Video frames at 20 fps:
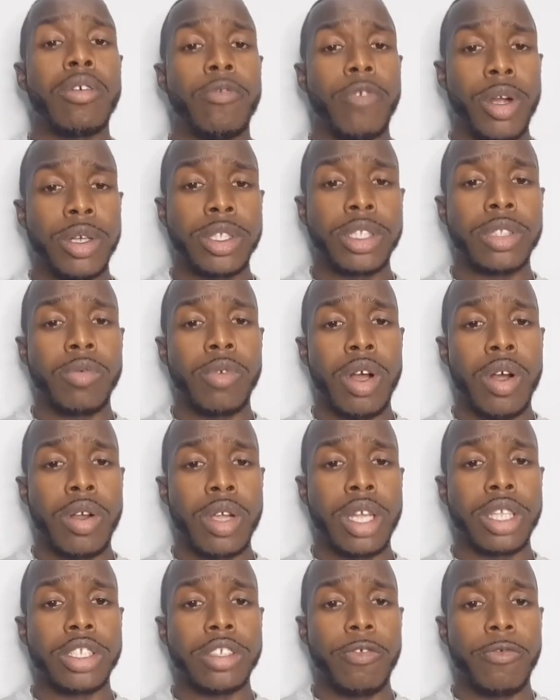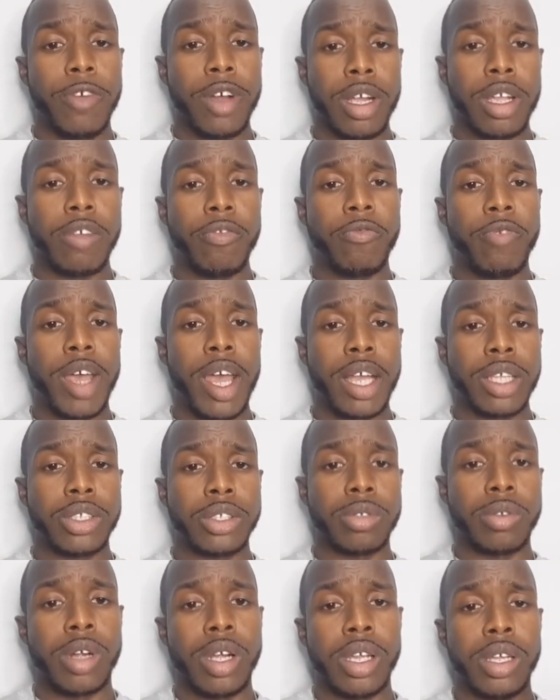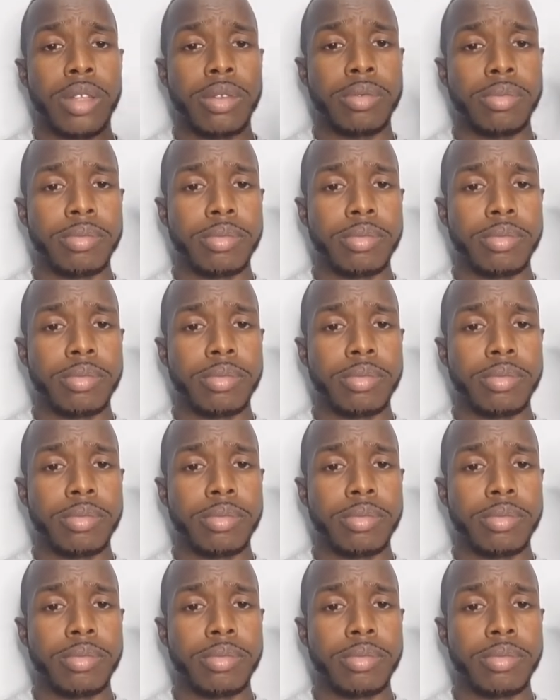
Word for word: First of all, get your fucking facts straight.